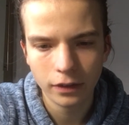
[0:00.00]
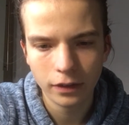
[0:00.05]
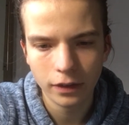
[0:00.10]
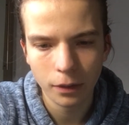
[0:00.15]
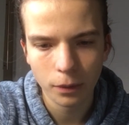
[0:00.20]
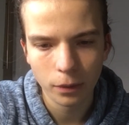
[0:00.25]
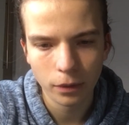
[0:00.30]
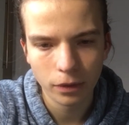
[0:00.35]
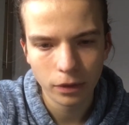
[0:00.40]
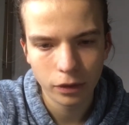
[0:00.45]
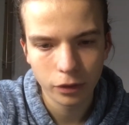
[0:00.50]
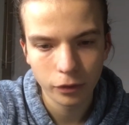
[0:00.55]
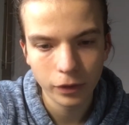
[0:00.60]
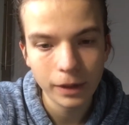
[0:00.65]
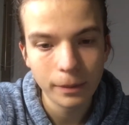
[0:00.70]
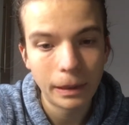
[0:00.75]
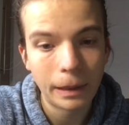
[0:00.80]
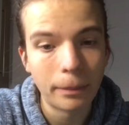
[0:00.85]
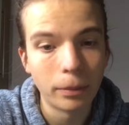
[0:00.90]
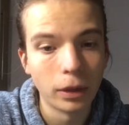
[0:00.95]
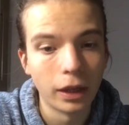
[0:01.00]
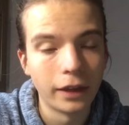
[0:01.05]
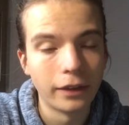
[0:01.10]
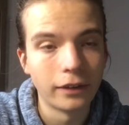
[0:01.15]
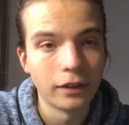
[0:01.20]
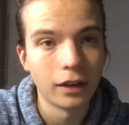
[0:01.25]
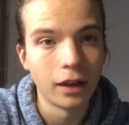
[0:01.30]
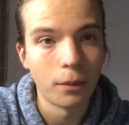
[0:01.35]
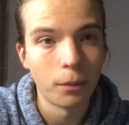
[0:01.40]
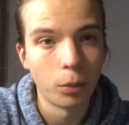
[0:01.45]
there were three people
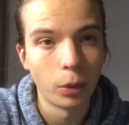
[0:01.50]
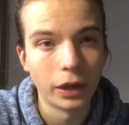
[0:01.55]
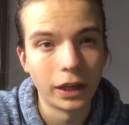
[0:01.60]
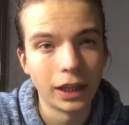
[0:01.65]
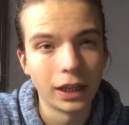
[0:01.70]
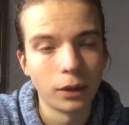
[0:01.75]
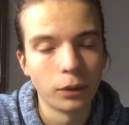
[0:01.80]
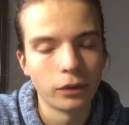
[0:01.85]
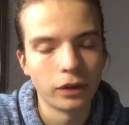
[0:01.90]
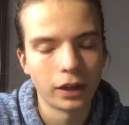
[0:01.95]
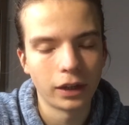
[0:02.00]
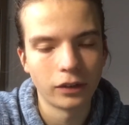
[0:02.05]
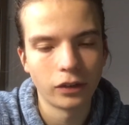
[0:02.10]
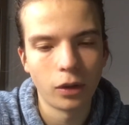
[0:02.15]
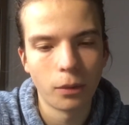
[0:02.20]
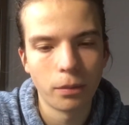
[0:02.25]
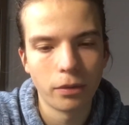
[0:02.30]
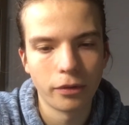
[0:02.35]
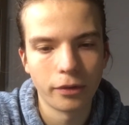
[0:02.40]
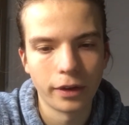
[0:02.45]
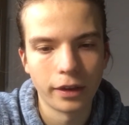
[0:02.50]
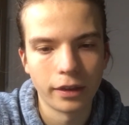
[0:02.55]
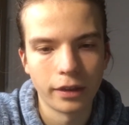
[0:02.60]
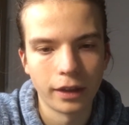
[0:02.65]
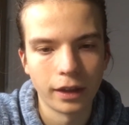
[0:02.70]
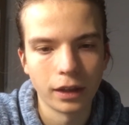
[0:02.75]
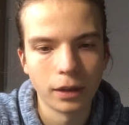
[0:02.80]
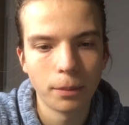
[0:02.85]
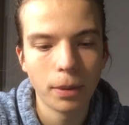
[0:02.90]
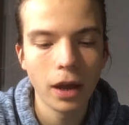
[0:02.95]
ended up winning. It was like a top three
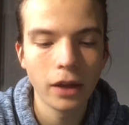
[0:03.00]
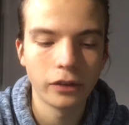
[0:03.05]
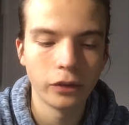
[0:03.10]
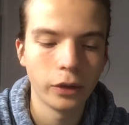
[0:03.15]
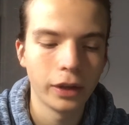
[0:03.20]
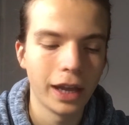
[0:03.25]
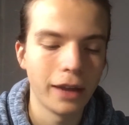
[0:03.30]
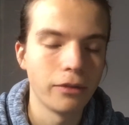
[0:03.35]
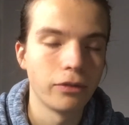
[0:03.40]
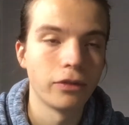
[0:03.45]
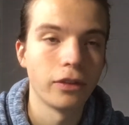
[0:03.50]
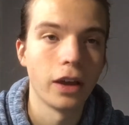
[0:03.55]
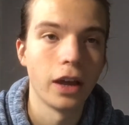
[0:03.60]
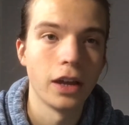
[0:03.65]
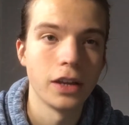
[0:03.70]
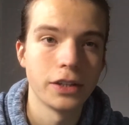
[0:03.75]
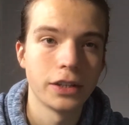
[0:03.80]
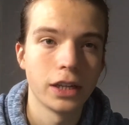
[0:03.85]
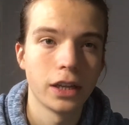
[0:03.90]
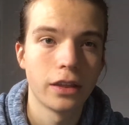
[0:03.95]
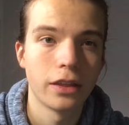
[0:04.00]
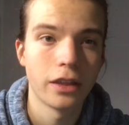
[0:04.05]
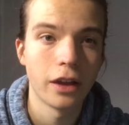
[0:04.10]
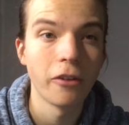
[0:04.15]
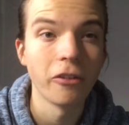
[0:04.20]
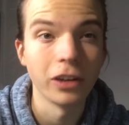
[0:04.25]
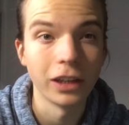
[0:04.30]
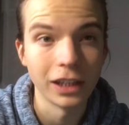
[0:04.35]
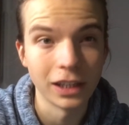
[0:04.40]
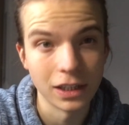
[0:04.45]
thing. The person who came first
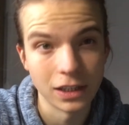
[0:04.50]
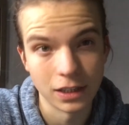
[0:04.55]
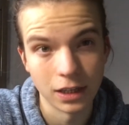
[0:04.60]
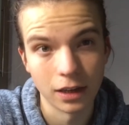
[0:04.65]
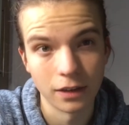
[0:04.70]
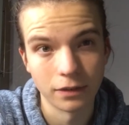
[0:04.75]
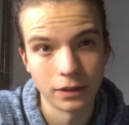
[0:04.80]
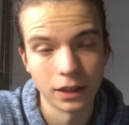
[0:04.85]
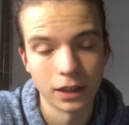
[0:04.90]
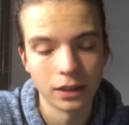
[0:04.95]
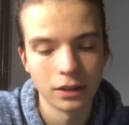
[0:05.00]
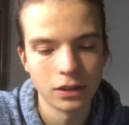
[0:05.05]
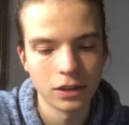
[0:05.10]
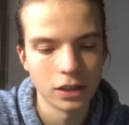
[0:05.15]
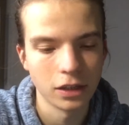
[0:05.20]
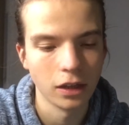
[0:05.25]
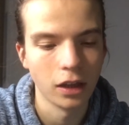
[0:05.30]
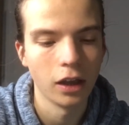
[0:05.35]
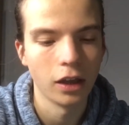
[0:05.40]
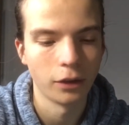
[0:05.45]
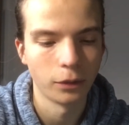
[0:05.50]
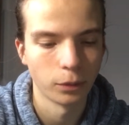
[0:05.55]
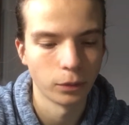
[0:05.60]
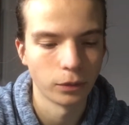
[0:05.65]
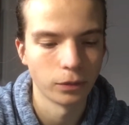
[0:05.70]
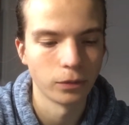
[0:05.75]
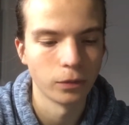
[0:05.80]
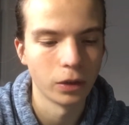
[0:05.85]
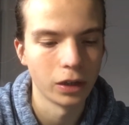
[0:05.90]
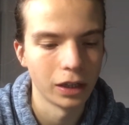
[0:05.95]
thoroughly deserved it. She, hers
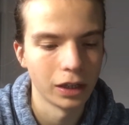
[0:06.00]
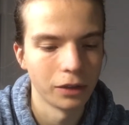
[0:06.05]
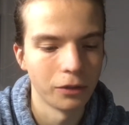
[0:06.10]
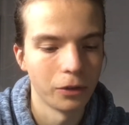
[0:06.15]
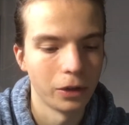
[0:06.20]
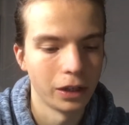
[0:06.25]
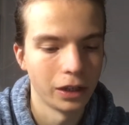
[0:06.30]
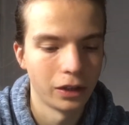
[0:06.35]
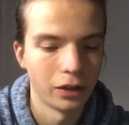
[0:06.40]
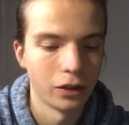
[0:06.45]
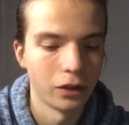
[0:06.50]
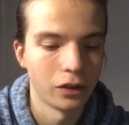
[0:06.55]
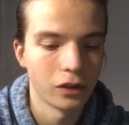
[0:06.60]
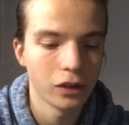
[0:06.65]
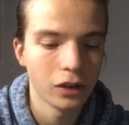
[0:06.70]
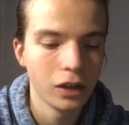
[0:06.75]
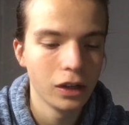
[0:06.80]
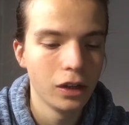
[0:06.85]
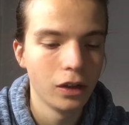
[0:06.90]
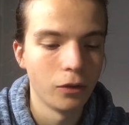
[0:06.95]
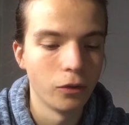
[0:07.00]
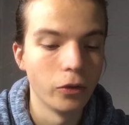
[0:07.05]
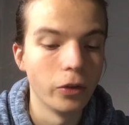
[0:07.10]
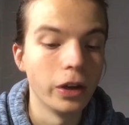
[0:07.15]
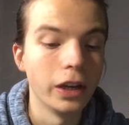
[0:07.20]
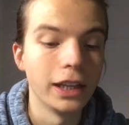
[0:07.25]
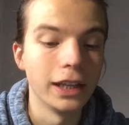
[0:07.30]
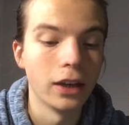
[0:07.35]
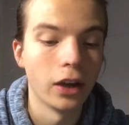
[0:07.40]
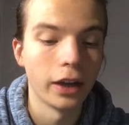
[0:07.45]
was really, really good
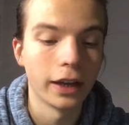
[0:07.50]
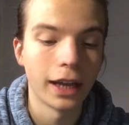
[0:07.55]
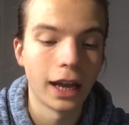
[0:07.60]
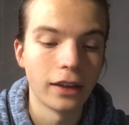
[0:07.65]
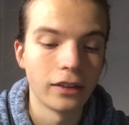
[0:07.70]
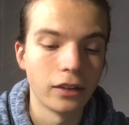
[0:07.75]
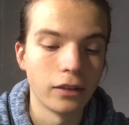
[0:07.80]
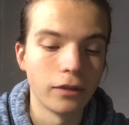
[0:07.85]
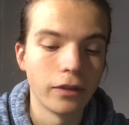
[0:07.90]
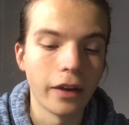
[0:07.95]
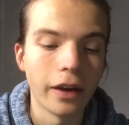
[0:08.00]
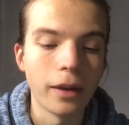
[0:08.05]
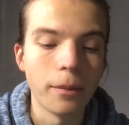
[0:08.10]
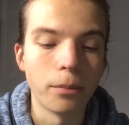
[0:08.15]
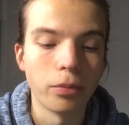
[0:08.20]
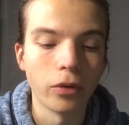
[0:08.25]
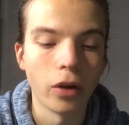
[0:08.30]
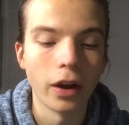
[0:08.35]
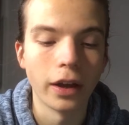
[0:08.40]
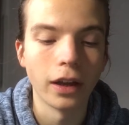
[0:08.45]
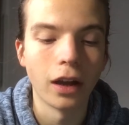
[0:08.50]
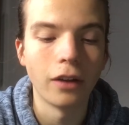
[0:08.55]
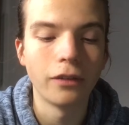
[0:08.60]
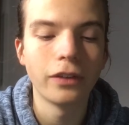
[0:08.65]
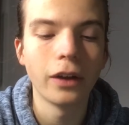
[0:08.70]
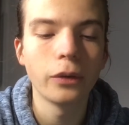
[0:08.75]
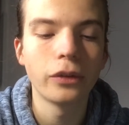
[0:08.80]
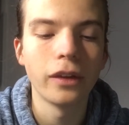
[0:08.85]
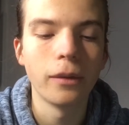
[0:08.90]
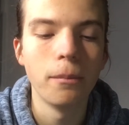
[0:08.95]
really eye-catching, very bright. I
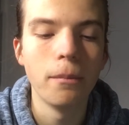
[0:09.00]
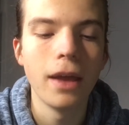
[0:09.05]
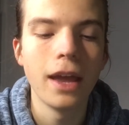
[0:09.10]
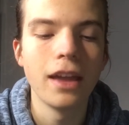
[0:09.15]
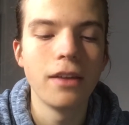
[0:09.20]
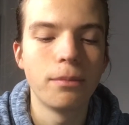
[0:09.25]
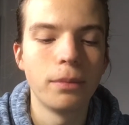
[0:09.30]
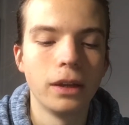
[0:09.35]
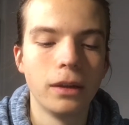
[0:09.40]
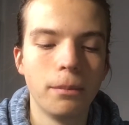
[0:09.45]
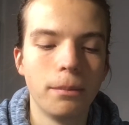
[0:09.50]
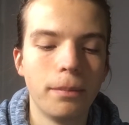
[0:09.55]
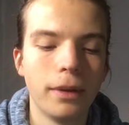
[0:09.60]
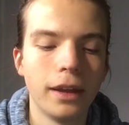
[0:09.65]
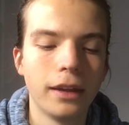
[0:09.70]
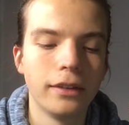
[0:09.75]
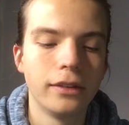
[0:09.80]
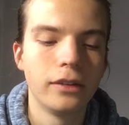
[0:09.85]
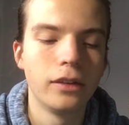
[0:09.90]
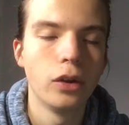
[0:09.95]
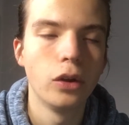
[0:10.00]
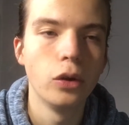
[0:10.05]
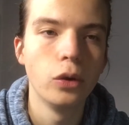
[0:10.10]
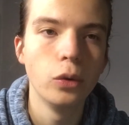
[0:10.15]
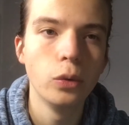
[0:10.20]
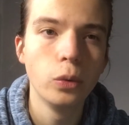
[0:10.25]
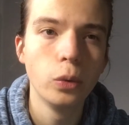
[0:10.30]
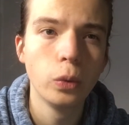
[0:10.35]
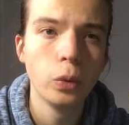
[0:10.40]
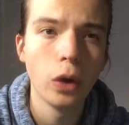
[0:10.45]
felt it may have been a bit
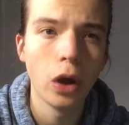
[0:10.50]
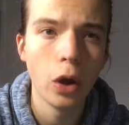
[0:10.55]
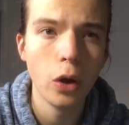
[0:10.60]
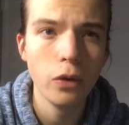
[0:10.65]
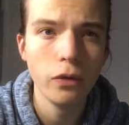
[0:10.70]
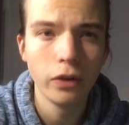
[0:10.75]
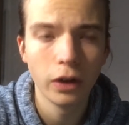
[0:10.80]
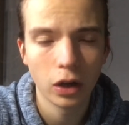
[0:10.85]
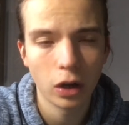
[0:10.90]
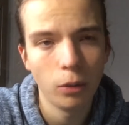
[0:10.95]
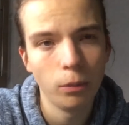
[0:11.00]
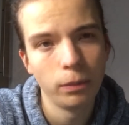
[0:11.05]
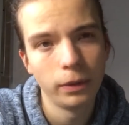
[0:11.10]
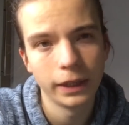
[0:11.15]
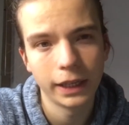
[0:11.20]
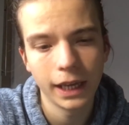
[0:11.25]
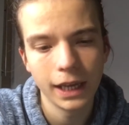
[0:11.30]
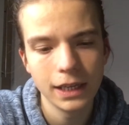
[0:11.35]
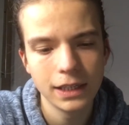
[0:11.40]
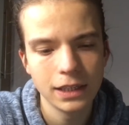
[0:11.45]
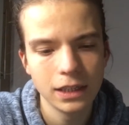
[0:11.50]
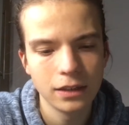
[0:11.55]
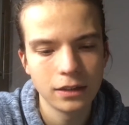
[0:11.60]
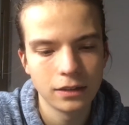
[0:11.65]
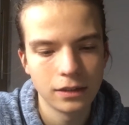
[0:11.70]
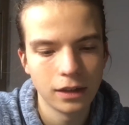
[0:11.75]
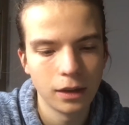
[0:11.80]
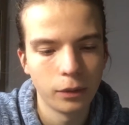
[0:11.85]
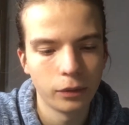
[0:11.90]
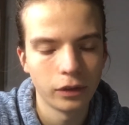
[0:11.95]
too overcomplicated.
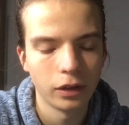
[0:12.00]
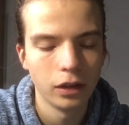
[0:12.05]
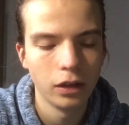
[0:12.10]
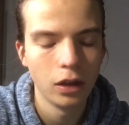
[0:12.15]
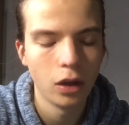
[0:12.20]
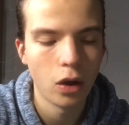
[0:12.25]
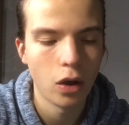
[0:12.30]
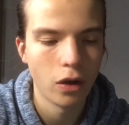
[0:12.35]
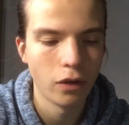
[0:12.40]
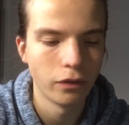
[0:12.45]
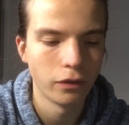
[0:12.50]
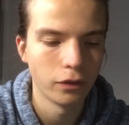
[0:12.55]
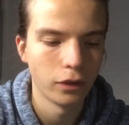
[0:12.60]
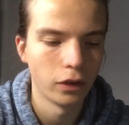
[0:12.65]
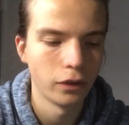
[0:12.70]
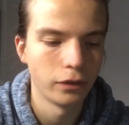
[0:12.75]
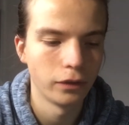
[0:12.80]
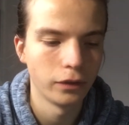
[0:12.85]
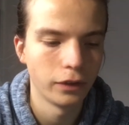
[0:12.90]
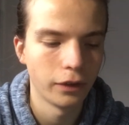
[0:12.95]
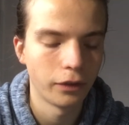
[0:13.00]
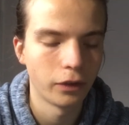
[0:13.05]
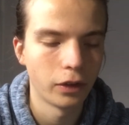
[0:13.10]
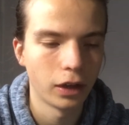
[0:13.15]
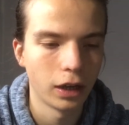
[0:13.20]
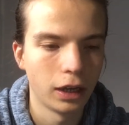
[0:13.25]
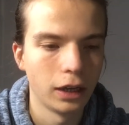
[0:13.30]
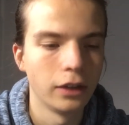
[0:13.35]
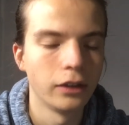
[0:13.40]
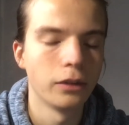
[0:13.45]
So there was a lot of, of different
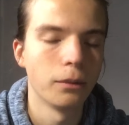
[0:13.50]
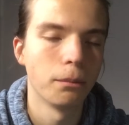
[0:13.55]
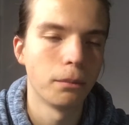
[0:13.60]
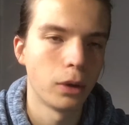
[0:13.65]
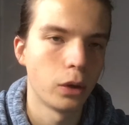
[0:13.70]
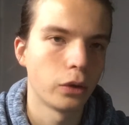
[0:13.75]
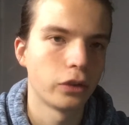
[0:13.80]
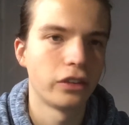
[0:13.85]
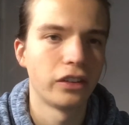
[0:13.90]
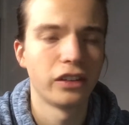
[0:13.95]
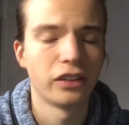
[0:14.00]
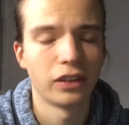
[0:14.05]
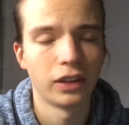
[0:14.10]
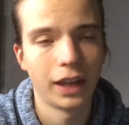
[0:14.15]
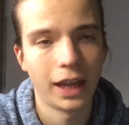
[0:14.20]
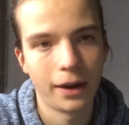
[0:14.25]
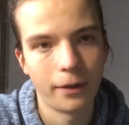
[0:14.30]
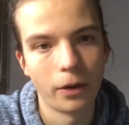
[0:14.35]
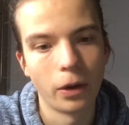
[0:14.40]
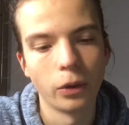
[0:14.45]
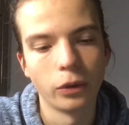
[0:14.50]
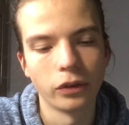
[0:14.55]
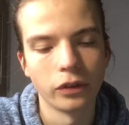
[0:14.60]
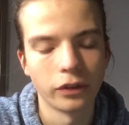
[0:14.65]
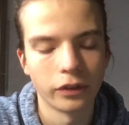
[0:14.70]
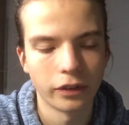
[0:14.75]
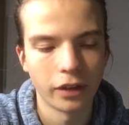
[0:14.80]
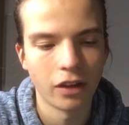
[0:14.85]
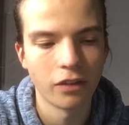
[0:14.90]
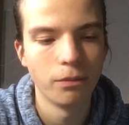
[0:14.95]
colours and boxes and arrows
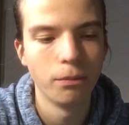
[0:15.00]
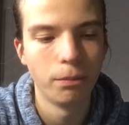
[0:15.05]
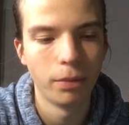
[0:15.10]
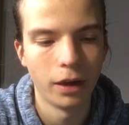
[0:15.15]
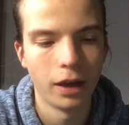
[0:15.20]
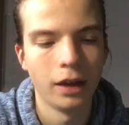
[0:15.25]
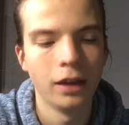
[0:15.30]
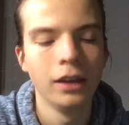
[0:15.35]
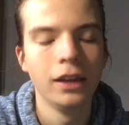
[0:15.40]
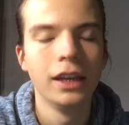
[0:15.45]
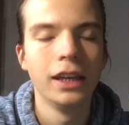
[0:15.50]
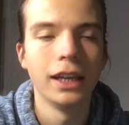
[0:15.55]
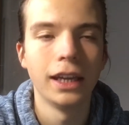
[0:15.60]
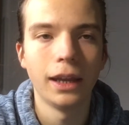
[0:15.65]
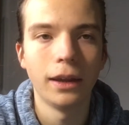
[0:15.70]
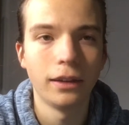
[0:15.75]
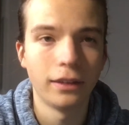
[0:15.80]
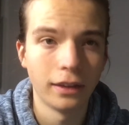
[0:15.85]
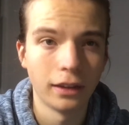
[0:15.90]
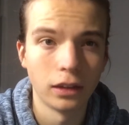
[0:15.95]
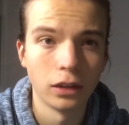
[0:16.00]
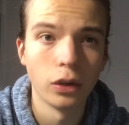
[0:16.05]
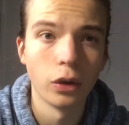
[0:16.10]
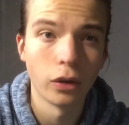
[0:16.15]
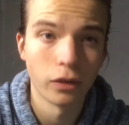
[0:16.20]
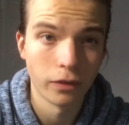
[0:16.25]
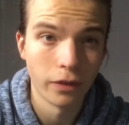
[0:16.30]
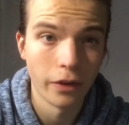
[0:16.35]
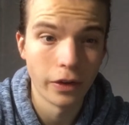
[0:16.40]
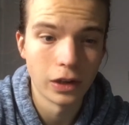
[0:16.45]
and stuff, but it did
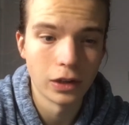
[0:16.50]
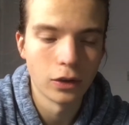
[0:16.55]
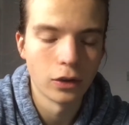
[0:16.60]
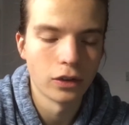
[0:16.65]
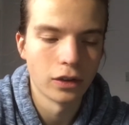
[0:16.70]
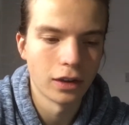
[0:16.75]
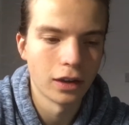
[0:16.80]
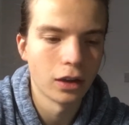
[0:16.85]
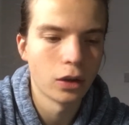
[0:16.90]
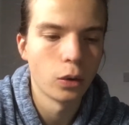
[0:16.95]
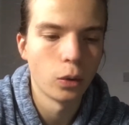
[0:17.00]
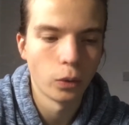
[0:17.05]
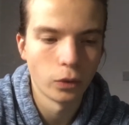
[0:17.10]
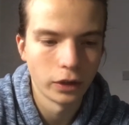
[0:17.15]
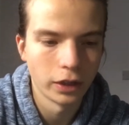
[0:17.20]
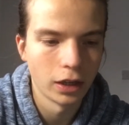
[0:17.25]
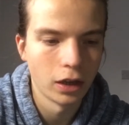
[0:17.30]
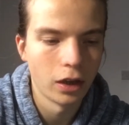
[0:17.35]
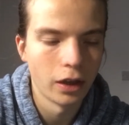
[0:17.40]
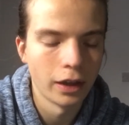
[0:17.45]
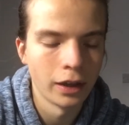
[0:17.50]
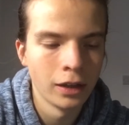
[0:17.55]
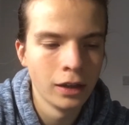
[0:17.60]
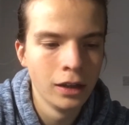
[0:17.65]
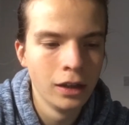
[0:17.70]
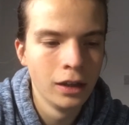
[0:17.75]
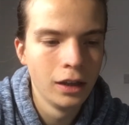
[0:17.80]
look very good and it caught the eye.